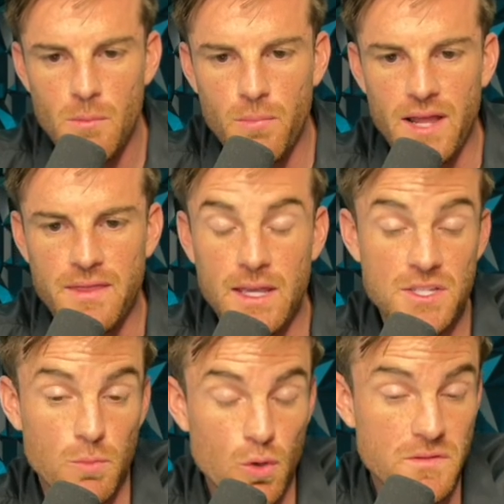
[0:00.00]
But I think
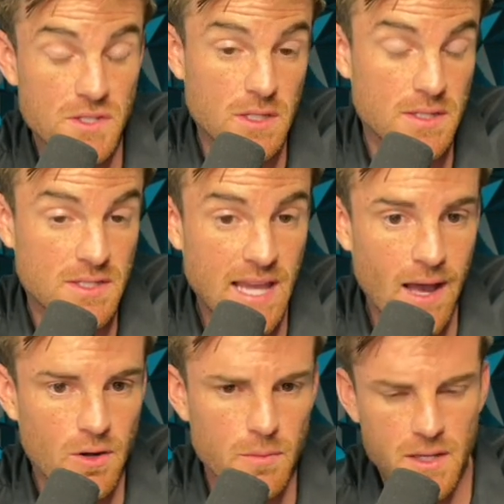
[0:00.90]
his move is is
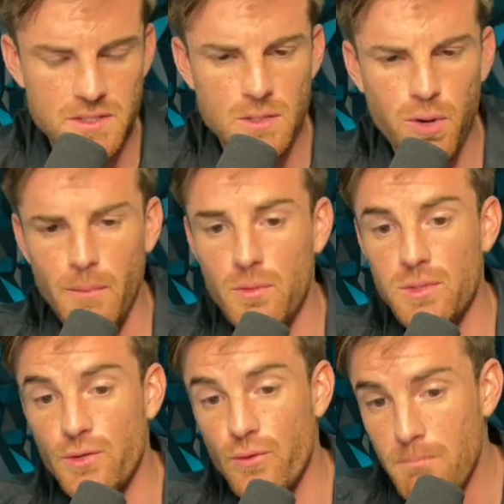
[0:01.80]
sound because he
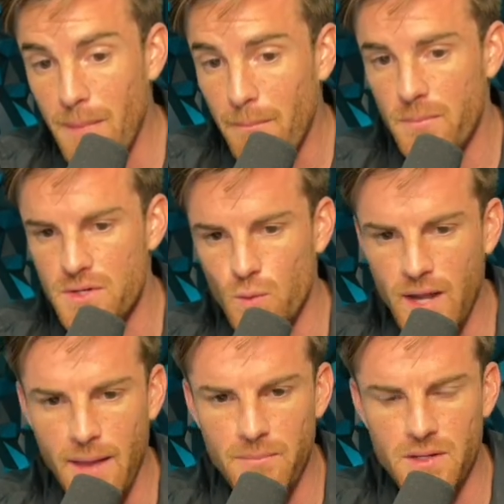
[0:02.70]
probably remembers what
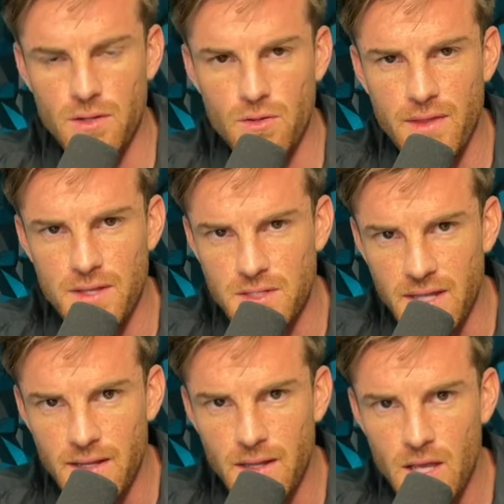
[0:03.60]
happened in
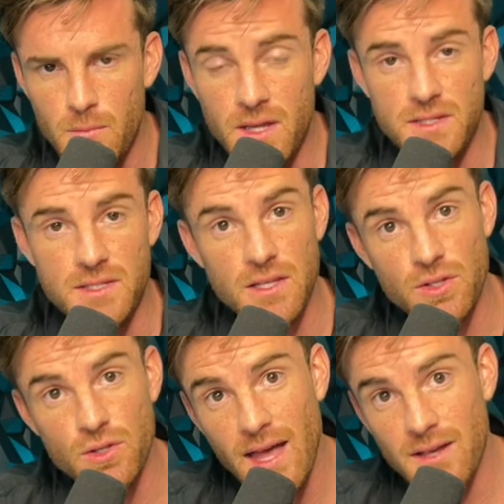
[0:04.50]
2008. Because in
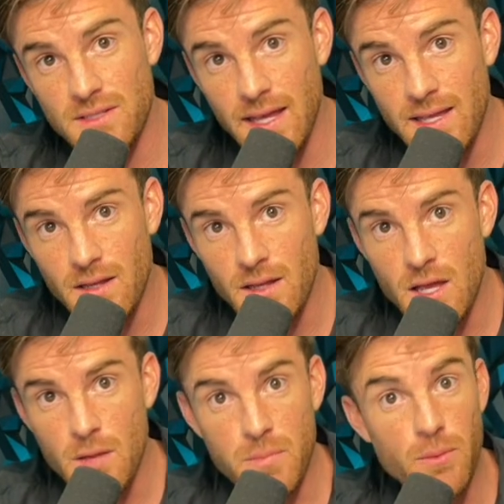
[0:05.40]
2008,
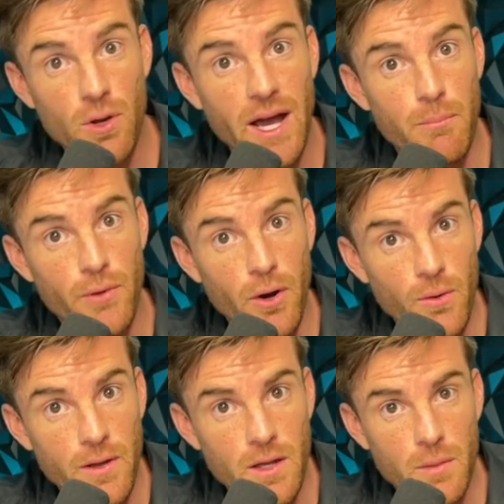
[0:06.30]
people got
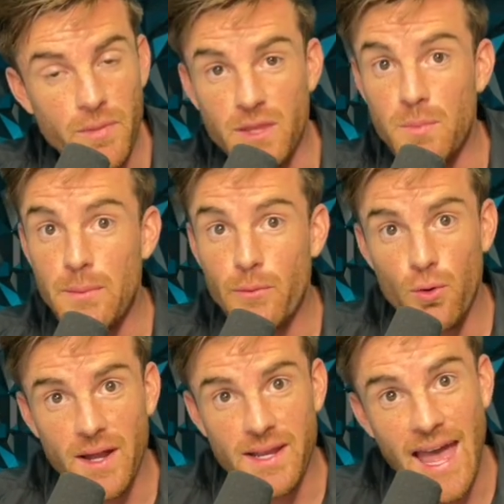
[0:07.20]
broke but the people who
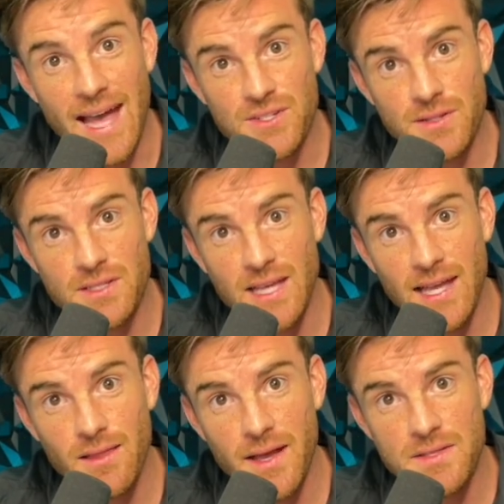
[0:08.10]
had cash on the
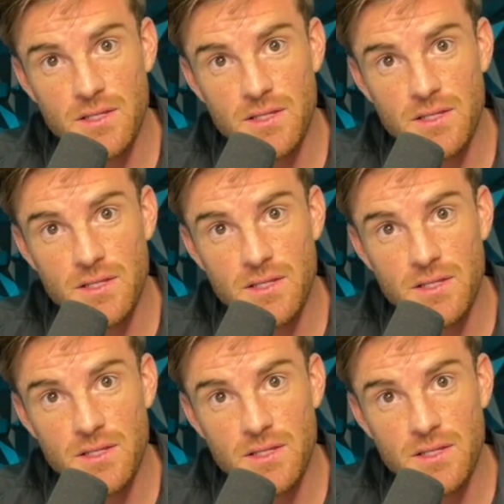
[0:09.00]
sidelines